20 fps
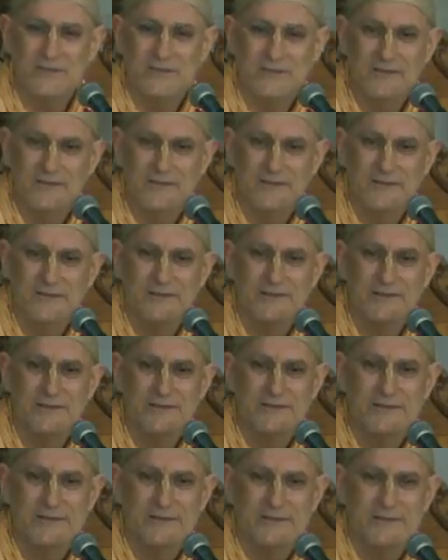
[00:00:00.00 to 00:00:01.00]

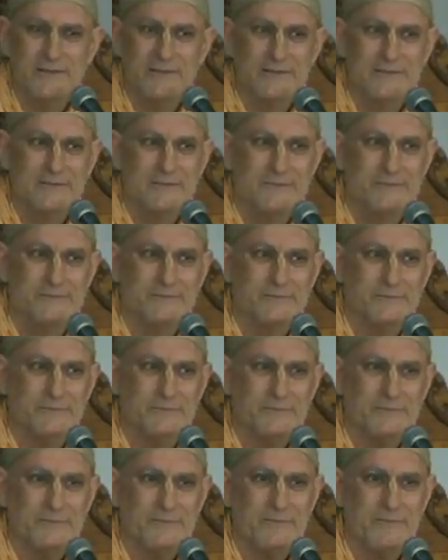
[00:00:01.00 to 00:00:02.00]

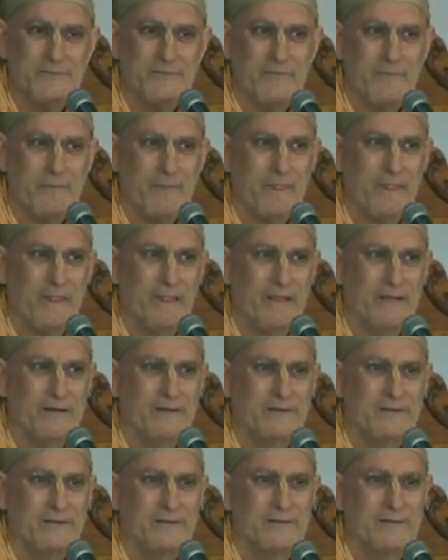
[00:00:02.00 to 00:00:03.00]

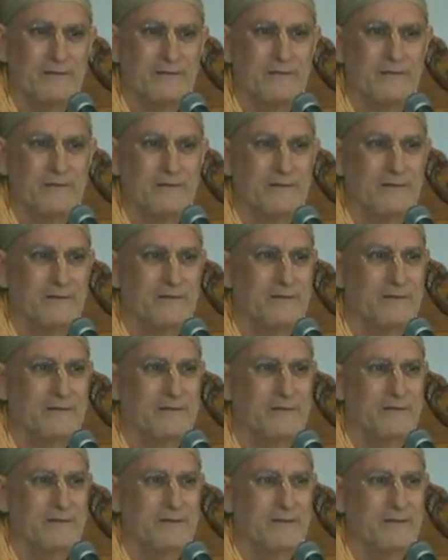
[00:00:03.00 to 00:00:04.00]

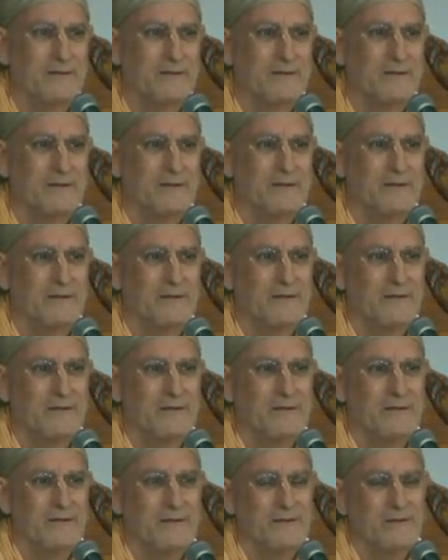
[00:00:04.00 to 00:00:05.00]

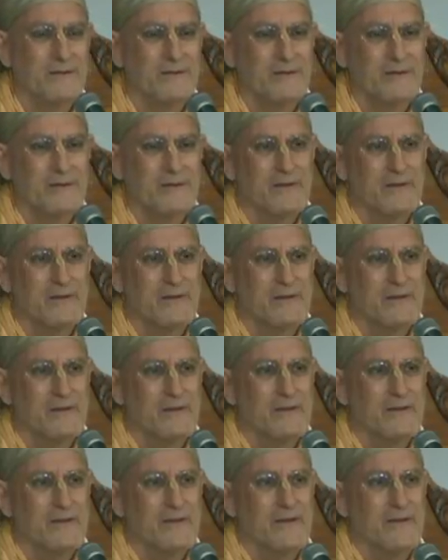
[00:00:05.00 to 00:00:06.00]

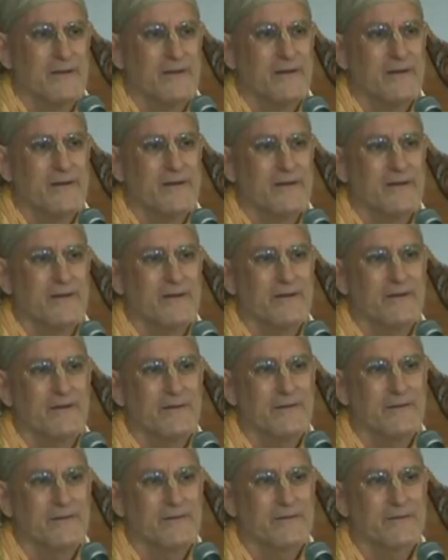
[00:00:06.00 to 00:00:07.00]

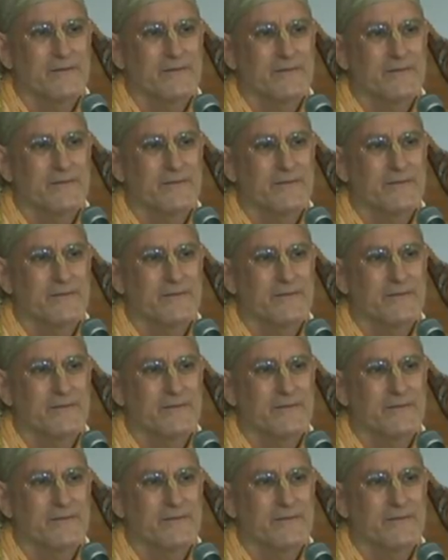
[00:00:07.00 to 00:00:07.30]
[no speech]